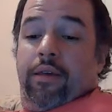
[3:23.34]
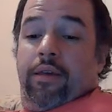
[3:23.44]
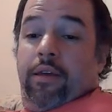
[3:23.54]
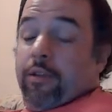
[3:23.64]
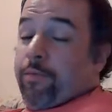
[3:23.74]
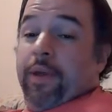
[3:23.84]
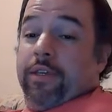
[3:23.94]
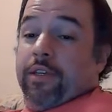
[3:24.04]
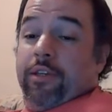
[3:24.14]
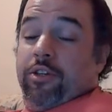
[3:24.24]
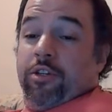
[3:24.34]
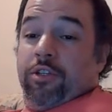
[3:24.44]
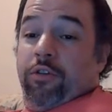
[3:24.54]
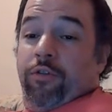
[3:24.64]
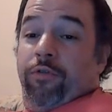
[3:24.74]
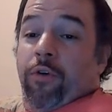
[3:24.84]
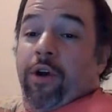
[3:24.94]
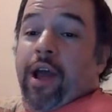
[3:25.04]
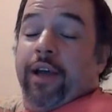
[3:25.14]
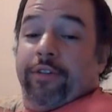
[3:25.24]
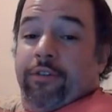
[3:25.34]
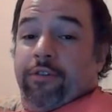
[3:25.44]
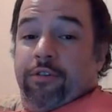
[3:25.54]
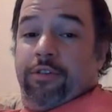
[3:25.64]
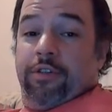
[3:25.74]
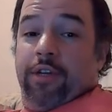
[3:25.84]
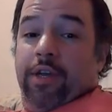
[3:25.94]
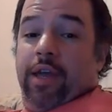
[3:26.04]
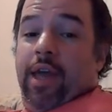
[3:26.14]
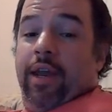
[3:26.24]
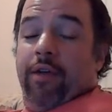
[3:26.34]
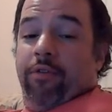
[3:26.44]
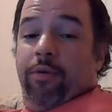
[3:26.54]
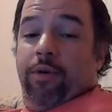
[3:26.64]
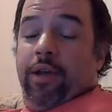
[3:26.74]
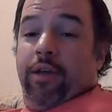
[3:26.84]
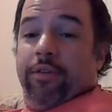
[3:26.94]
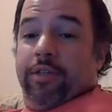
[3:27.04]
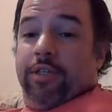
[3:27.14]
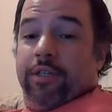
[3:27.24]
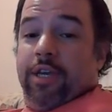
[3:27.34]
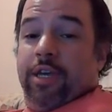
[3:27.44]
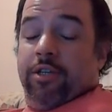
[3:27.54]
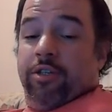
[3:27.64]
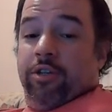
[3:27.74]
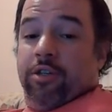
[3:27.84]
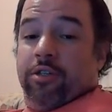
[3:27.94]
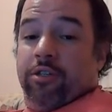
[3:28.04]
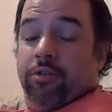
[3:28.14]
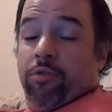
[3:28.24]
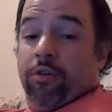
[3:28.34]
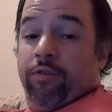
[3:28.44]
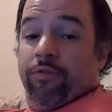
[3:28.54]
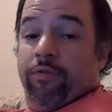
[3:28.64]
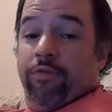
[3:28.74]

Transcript: It's basically just those four actors, and everyone else is just sort of,